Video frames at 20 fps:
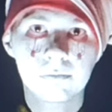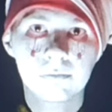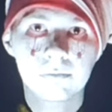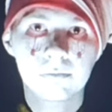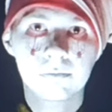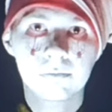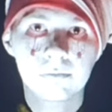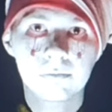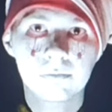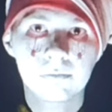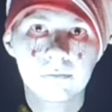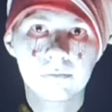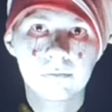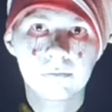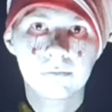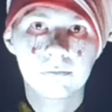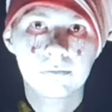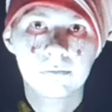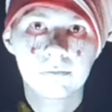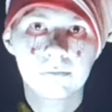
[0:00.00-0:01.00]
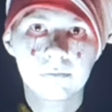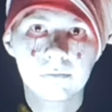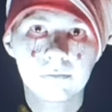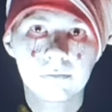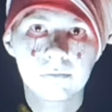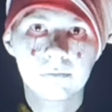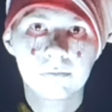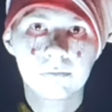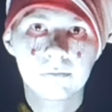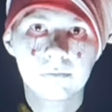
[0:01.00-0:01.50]

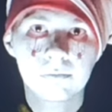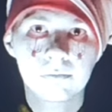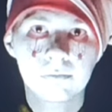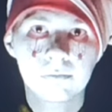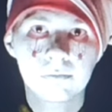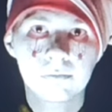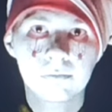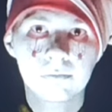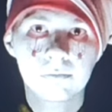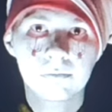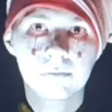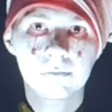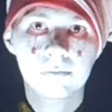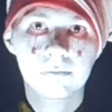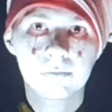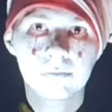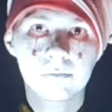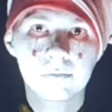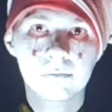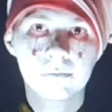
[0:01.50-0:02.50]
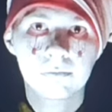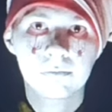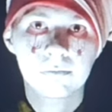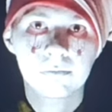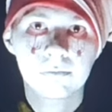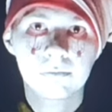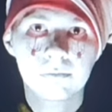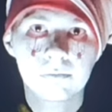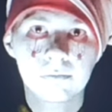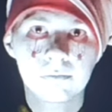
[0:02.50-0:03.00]

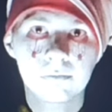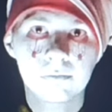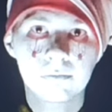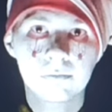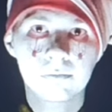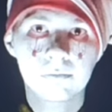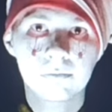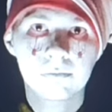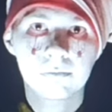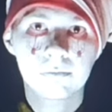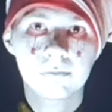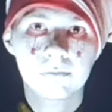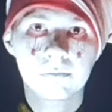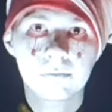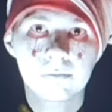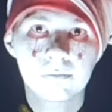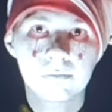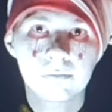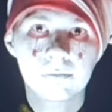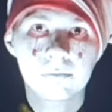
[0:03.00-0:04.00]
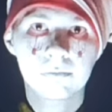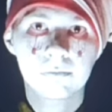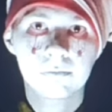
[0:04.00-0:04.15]
The person shown says nothing.